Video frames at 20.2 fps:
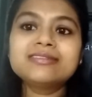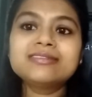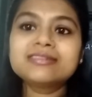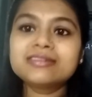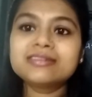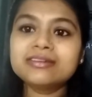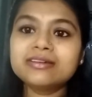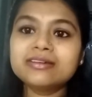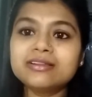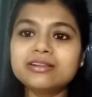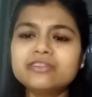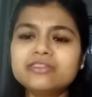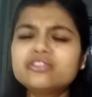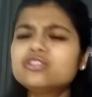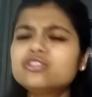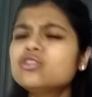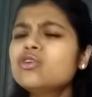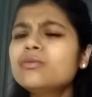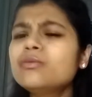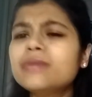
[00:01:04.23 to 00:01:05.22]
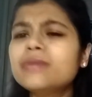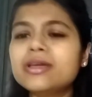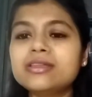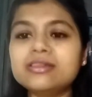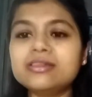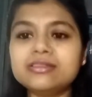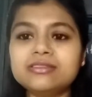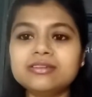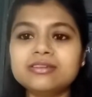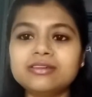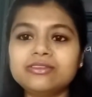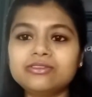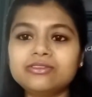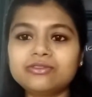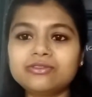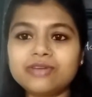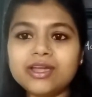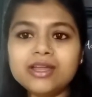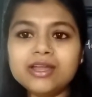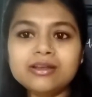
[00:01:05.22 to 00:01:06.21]
steel, so many things,
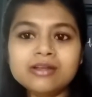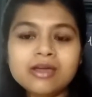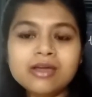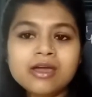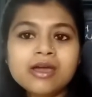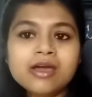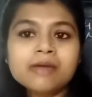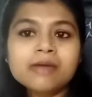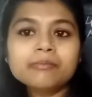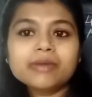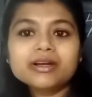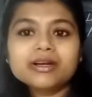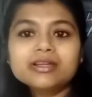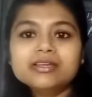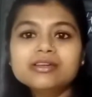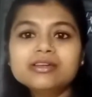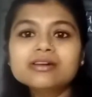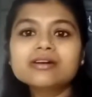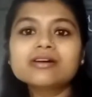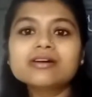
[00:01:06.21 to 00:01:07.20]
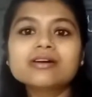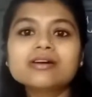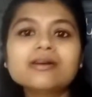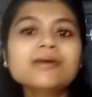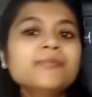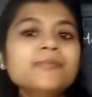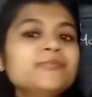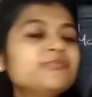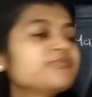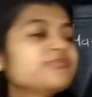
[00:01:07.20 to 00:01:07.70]
right? But here